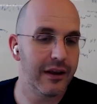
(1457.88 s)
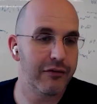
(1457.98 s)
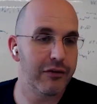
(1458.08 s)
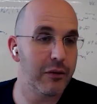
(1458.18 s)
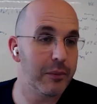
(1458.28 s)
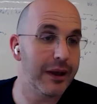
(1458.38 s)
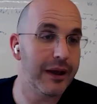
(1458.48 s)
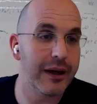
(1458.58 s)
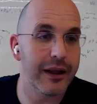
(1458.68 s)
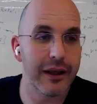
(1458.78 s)
from the
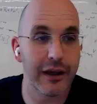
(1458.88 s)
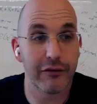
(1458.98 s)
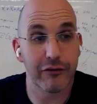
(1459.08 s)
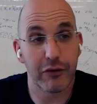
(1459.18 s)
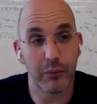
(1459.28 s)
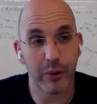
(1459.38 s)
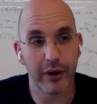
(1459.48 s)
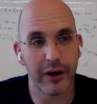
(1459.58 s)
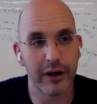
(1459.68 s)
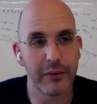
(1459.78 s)
beginning. And from
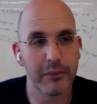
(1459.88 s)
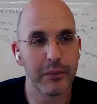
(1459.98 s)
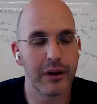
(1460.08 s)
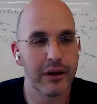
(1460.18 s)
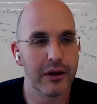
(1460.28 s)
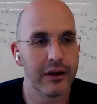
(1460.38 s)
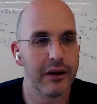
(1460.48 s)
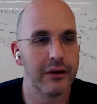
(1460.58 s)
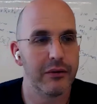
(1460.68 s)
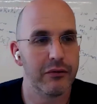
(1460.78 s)
where I'm,
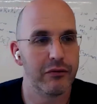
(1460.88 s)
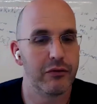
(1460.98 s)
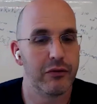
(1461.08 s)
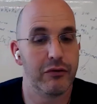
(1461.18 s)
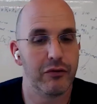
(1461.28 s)
you know,